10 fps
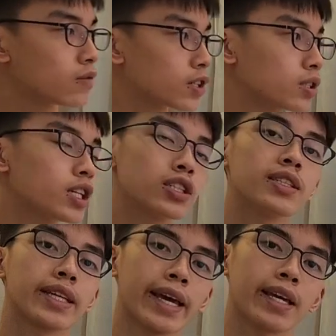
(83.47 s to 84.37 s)
Vegetation
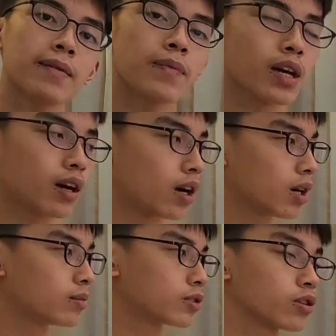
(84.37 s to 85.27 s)
decay.
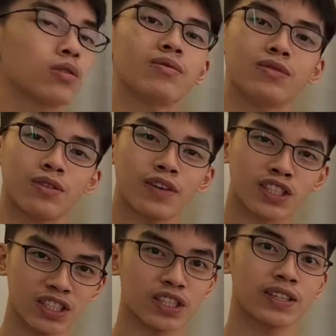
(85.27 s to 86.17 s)
So your
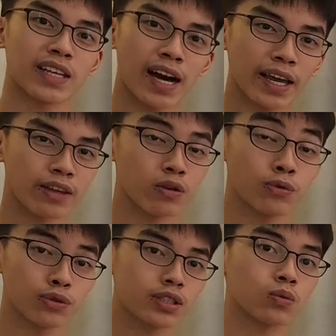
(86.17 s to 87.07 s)
vegetation is dying, your
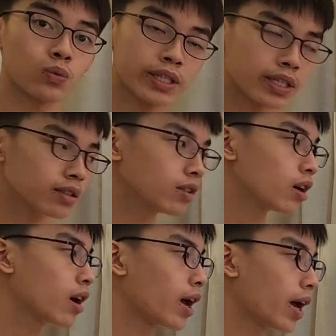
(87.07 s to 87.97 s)
roots weaken,
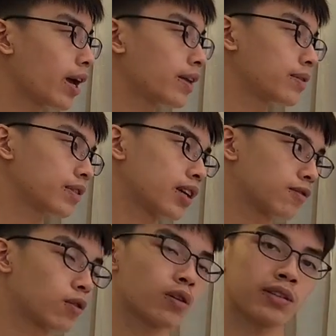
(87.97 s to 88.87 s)
and
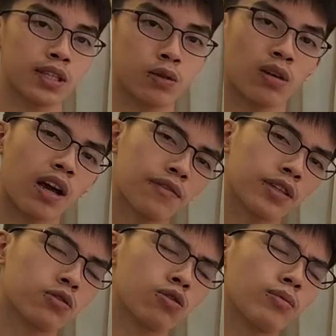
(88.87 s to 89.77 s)
therefore they don't have
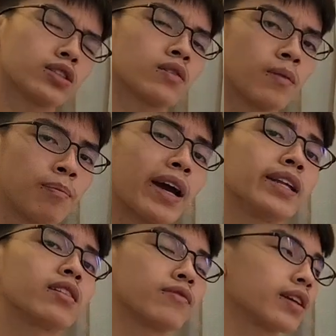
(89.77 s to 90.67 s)
too much of a
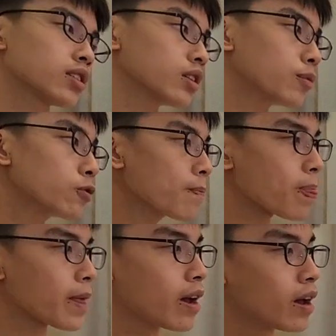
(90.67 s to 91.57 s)
binding effect anymore.
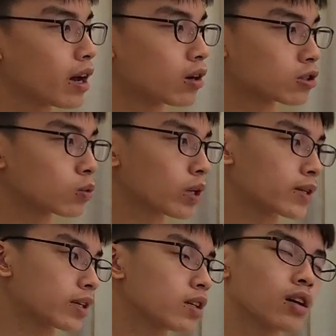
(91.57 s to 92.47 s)
And also
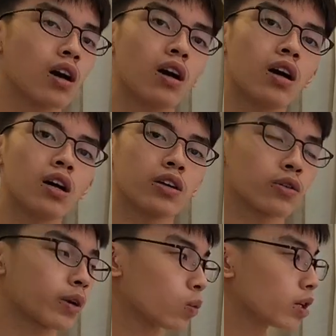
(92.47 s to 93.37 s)
weathering.
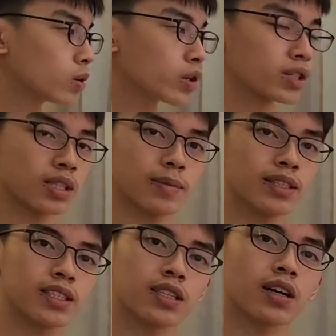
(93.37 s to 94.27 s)
You can weather away your
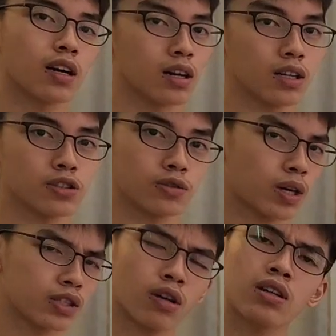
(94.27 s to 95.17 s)
cement through
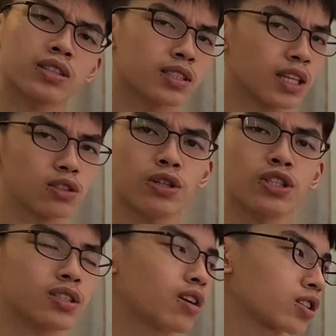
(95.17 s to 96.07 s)
hydrolysis,
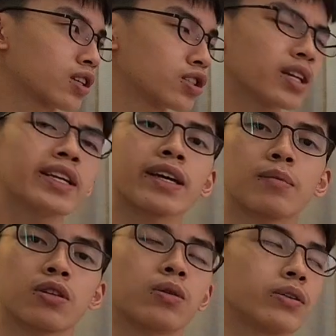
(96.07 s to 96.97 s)
hydration, oxidation, any
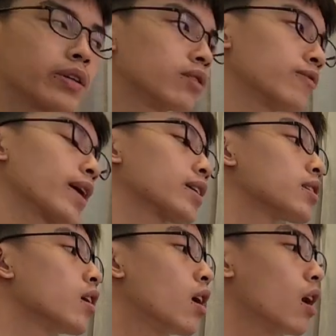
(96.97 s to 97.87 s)
chemical weathering effect.
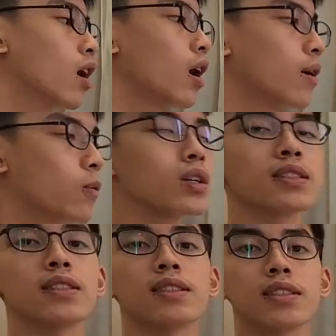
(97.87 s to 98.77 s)
And what
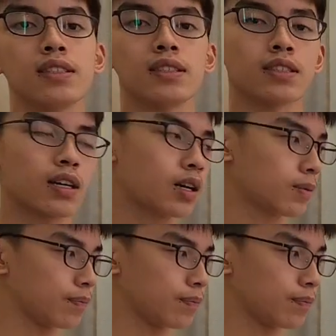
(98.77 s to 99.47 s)
this does is